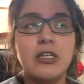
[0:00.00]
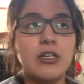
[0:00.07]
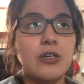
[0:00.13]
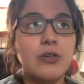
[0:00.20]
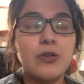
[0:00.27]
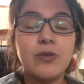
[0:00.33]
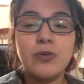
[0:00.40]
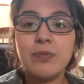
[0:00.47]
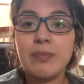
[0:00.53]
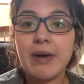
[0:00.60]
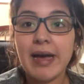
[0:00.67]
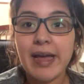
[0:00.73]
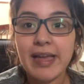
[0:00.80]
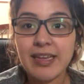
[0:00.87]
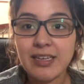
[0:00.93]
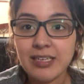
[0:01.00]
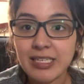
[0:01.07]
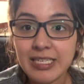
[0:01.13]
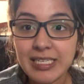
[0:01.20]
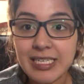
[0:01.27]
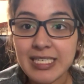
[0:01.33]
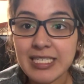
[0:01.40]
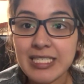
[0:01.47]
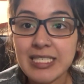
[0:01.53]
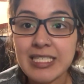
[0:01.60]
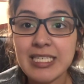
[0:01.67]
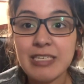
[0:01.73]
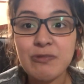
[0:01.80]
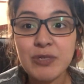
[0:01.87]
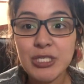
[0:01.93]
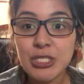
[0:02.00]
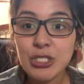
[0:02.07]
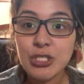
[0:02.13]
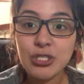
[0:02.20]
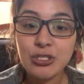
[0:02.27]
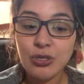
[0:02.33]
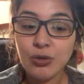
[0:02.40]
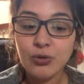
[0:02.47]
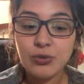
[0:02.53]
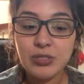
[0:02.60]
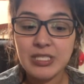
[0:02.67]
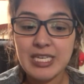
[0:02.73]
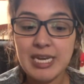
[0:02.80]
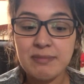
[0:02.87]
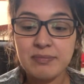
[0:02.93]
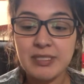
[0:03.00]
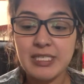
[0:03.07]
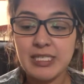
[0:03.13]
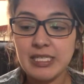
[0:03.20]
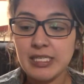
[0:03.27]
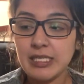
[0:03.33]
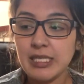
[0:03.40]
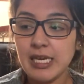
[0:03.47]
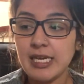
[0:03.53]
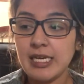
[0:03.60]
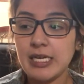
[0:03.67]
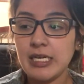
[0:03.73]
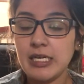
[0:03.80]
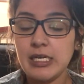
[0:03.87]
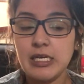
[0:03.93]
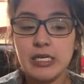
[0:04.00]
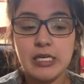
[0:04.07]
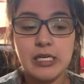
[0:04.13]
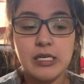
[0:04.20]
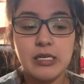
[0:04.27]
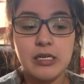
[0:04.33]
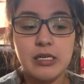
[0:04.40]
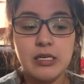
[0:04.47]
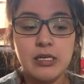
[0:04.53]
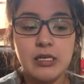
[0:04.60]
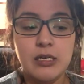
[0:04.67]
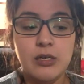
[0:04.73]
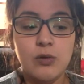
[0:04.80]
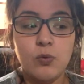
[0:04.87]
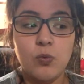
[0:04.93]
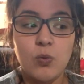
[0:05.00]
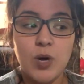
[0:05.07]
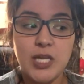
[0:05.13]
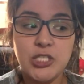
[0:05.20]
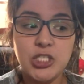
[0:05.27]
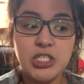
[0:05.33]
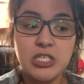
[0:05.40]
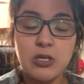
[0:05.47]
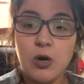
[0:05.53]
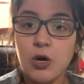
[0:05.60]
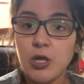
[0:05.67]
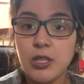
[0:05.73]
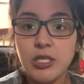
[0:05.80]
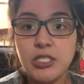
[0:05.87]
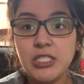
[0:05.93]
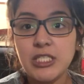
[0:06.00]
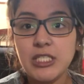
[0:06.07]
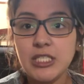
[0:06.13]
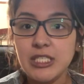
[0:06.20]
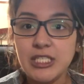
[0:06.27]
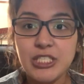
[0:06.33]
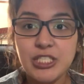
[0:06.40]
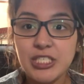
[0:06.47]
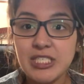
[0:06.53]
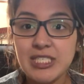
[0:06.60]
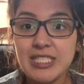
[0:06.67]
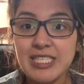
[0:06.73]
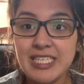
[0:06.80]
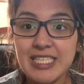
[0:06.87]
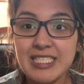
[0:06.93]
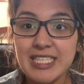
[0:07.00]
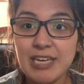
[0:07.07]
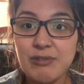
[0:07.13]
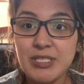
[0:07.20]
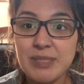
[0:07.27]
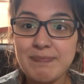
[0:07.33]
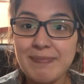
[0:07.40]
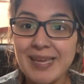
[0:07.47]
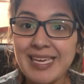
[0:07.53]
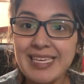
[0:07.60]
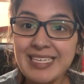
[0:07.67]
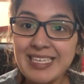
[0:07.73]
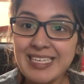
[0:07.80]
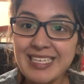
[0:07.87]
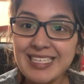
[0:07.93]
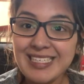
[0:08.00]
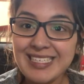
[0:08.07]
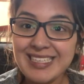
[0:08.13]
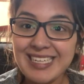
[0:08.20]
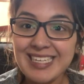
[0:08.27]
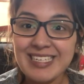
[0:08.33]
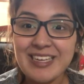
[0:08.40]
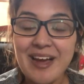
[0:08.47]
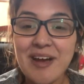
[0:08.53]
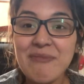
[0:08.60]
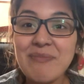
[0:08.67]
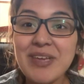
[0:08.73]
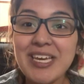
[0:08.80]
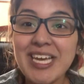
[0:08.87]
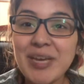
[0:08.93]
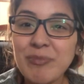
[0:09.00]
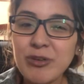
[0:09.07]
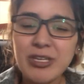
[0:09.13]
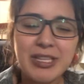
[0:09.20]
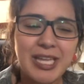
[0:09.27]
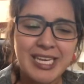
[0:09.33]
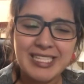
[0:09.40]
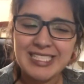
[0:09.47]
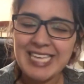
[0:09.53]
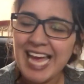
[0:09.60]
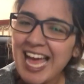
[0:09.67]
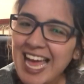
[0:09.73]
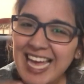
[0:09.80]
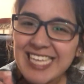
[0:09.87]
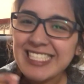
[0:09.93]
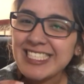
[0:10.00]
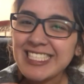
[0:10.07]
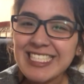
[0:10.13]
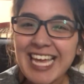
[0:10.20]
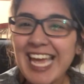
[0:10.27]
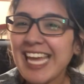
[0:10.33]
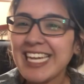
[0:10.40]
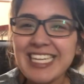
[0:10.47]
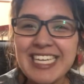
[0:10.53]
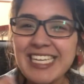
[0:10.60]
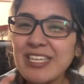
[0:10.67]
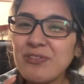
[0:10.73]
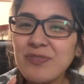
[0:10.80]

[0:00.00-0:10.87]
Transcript: Oh my goodness, it was so tempting. Like watching all the delicious things I was making and then not being able to like test any